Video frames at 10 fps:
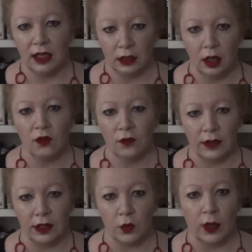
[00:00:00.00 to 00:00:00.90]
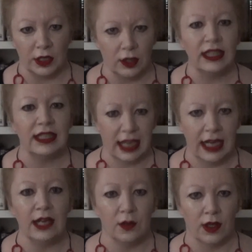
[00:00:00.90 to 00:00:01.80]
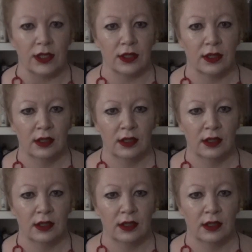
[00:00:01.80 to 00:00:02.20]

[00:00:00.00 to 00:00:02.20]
a lot of fun this week. So let's get into this.